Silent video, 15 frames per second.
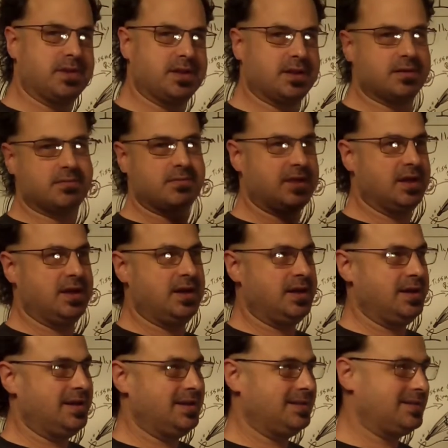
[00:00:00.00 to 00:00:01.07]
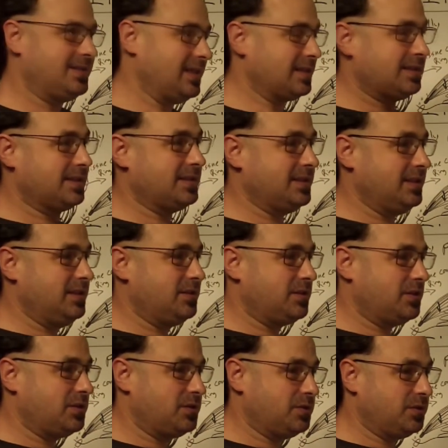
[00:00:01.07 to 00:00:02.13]
And then technically you
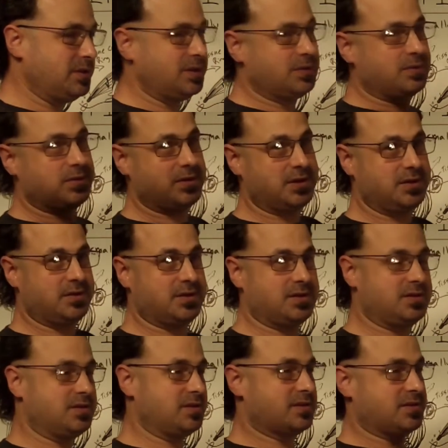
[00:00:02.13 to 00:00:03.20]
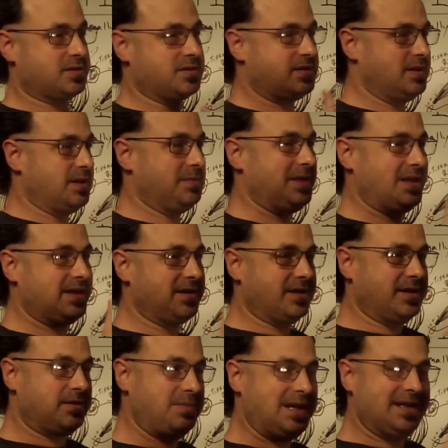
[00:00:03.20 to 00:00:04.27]
can cool it, or you can just, I mean,
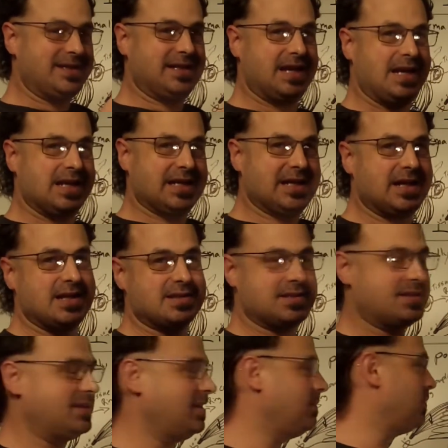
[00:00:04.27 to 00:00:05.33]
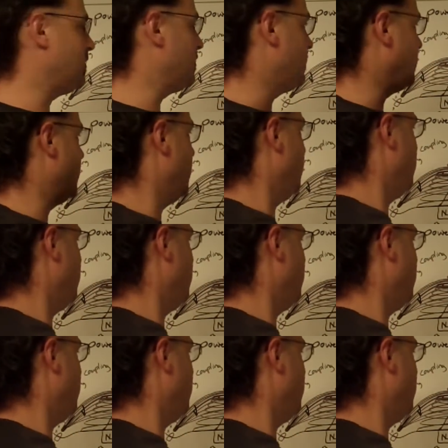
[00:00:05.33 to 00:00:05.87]
it'll maintain constant temperature,